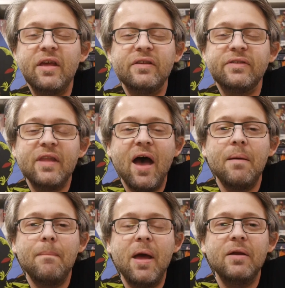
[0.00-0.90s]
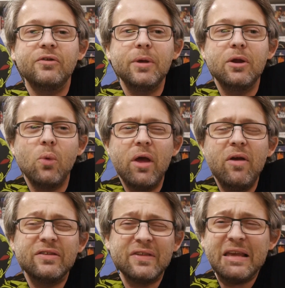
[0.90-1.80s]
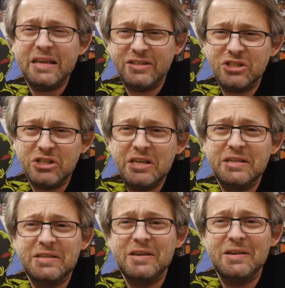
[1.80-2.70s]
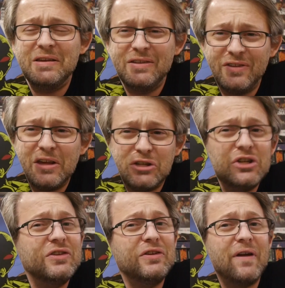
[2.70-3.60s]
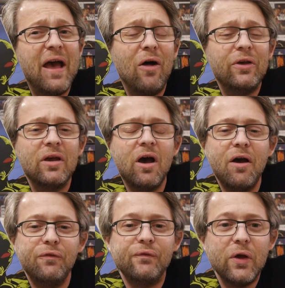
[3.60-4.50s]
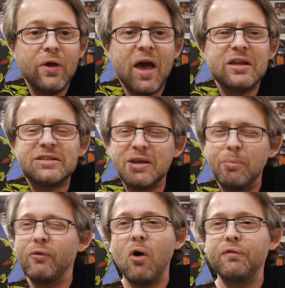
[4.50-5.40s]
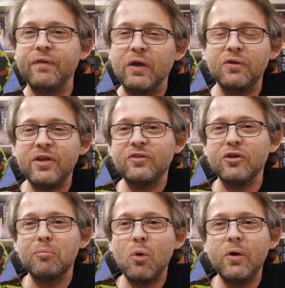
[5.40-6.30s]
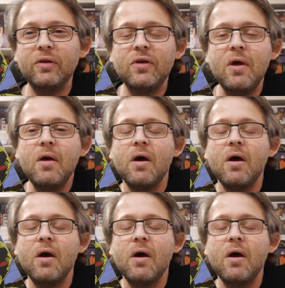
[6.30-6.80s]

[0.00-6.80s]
it's not meant to be in a way it's like it's cheesy it's like a cheesy finale uh, it's very kind of sum of all fears at some point.